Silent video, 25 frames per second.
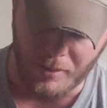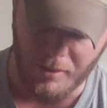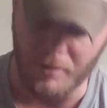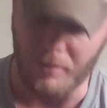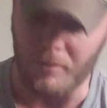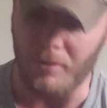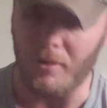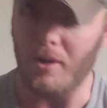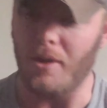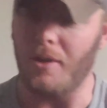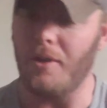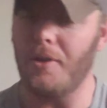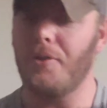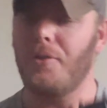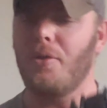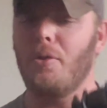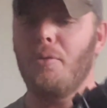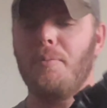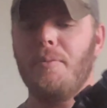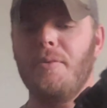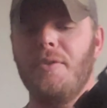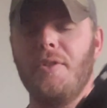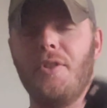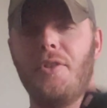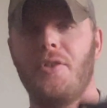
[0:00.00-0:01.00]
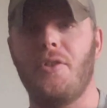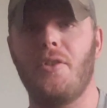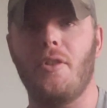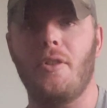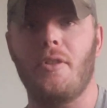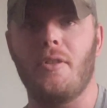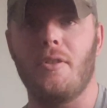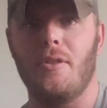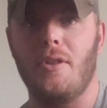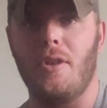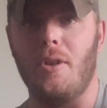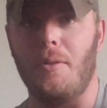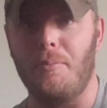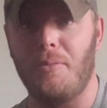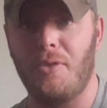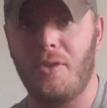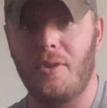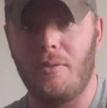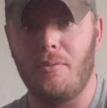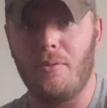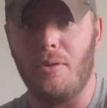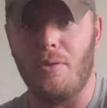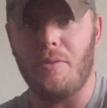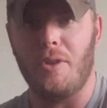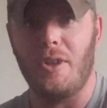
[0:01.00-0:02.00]
Alright, let's open this sucker up,
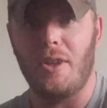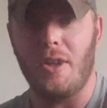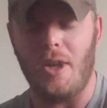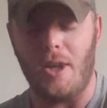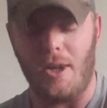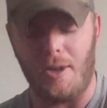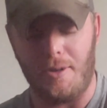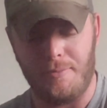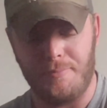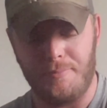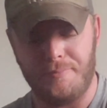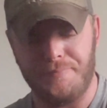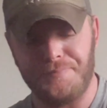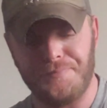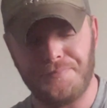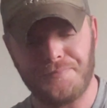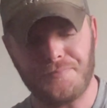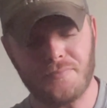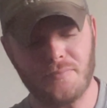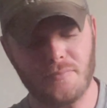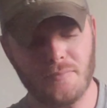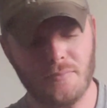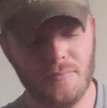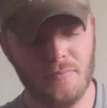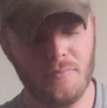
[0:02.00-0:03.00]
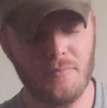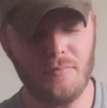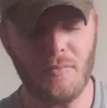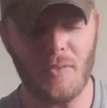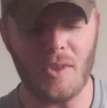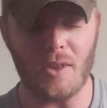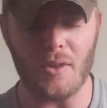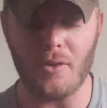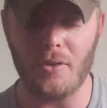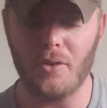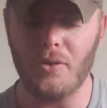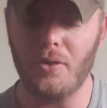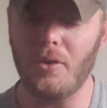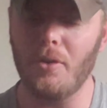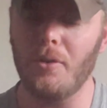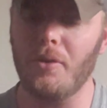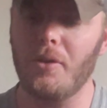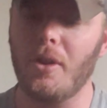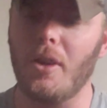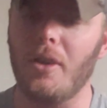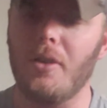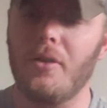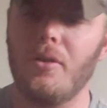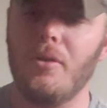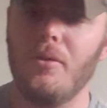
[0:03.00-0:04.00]
see what we got. So it's
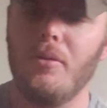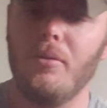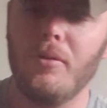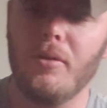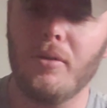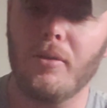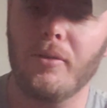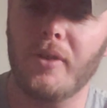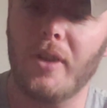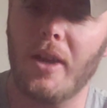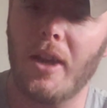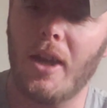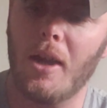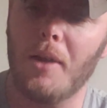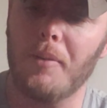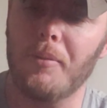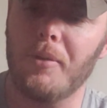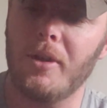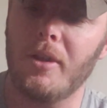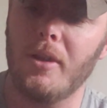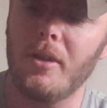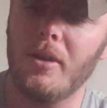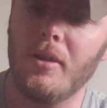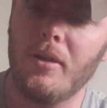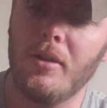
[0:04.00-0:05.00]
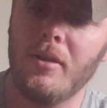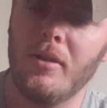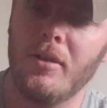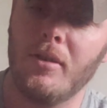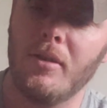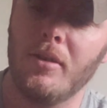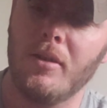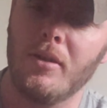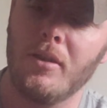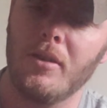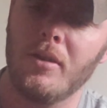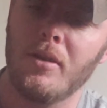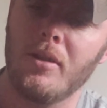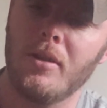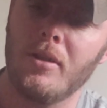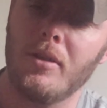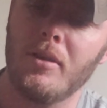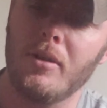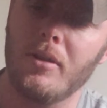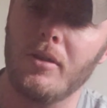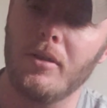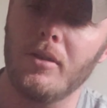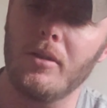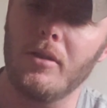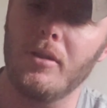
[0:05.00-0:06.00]
got two little tabs here.
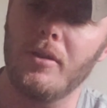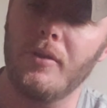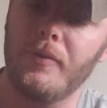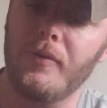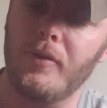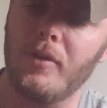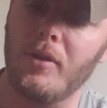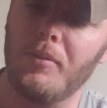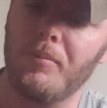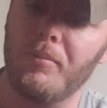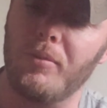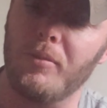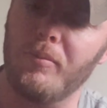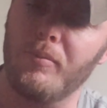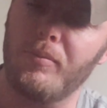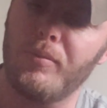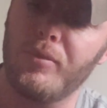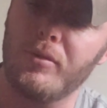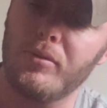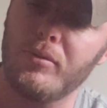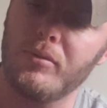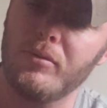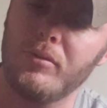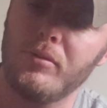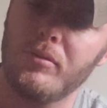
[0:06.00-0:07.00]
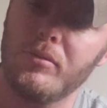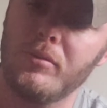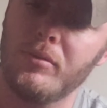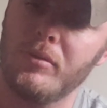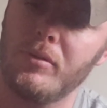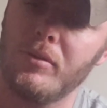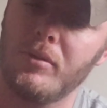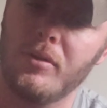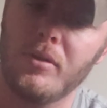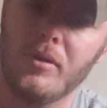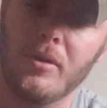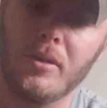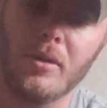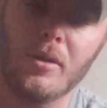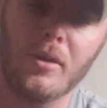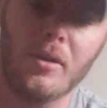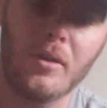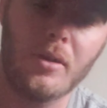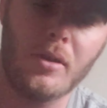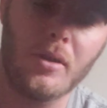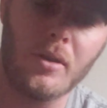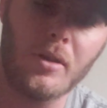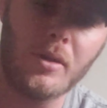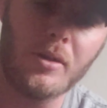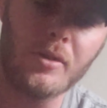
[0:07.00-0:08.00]
Lift up and pull.
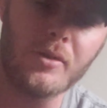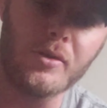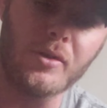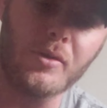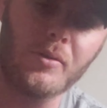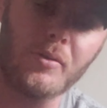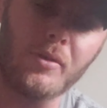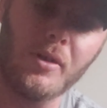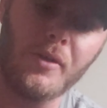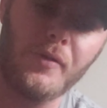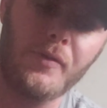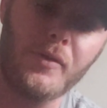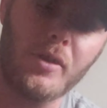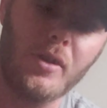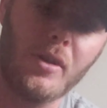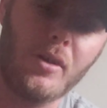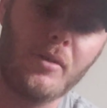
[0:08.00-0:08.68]
Just lift